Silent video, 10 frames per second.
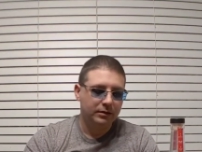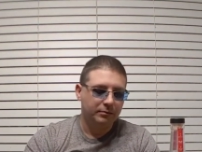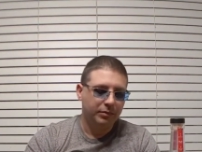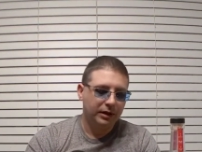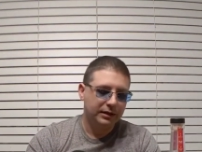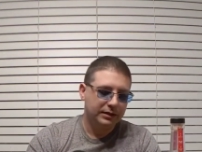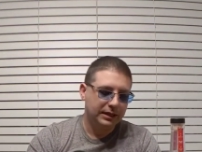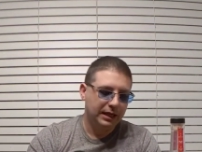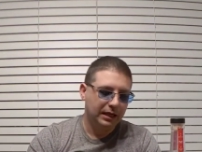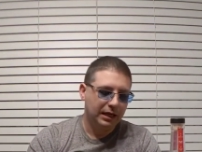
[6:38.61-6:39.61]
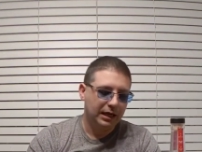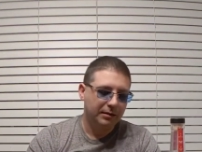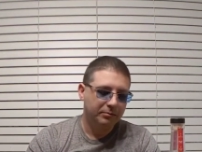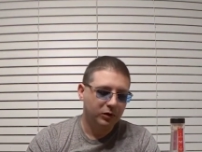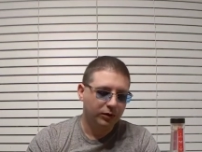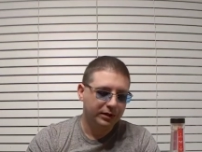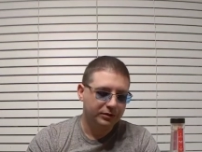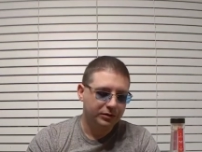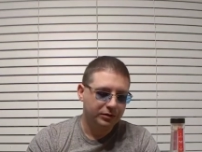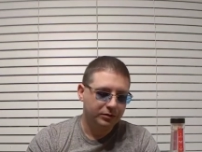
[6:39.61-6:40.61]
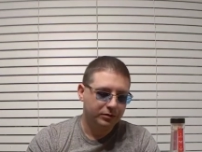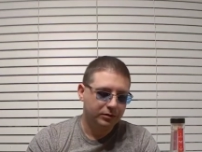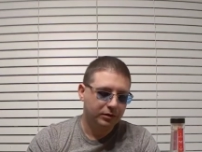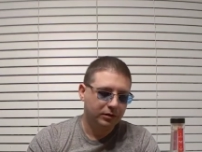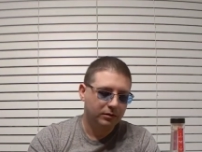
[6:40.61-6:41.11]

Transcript: But today I'm going to